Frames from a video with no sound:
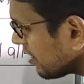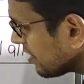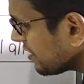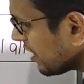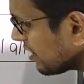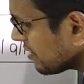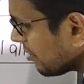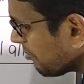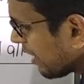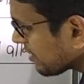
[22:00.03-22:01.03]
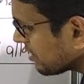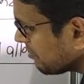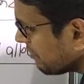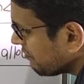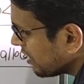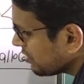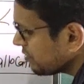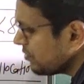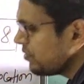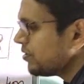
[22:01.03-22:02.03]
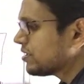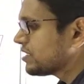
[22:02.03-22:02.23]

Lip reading: Theta is the maximum value